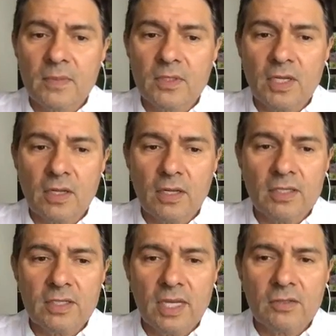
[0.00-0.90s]

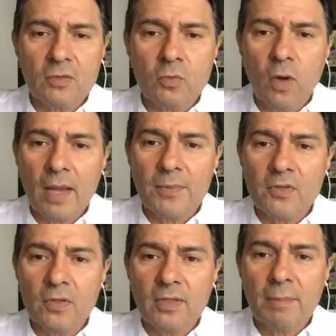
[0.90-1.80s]
sterilization wipes,
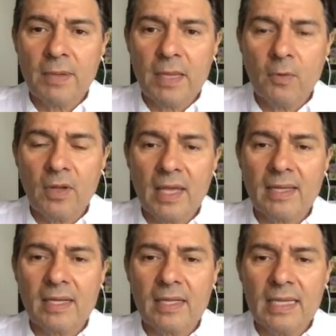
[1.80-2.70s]
so that people
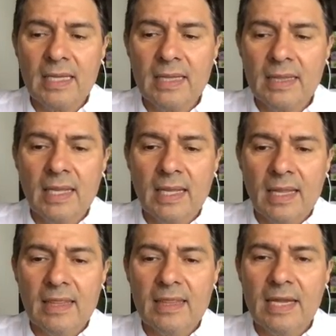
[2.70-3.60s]
can clean
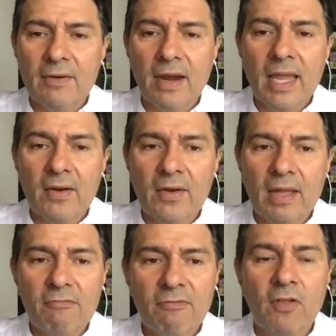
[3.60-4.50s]
their
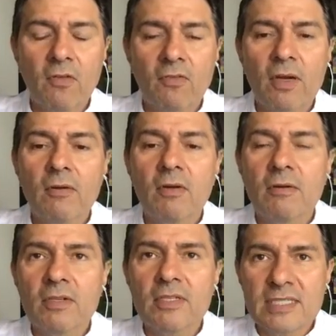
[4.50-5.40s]
area and feel
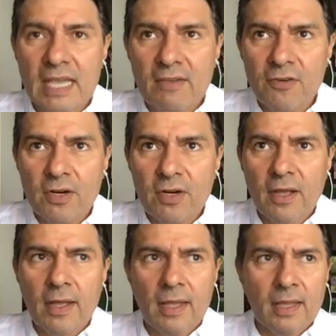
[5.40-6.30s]
safer.
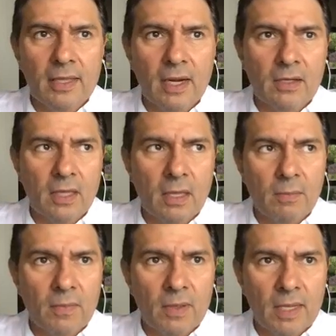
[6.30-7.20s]
They're gonna
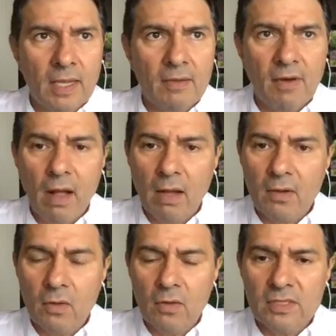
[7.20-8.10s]
give
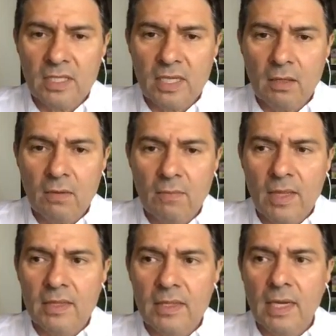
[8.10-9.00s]
alcohol and gel.
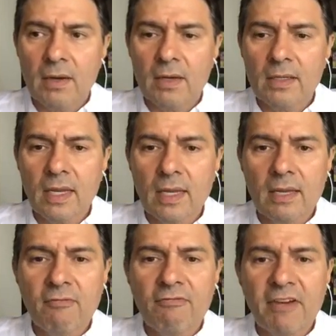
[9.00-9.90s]
They're gonna
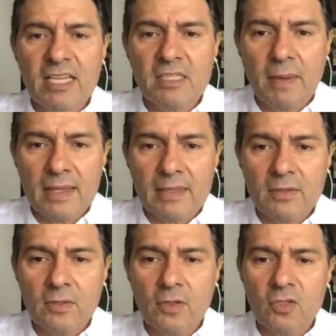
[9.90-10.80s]
give face
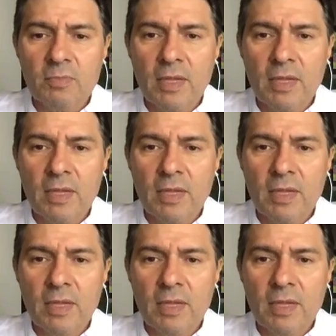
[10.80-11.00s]
masks to those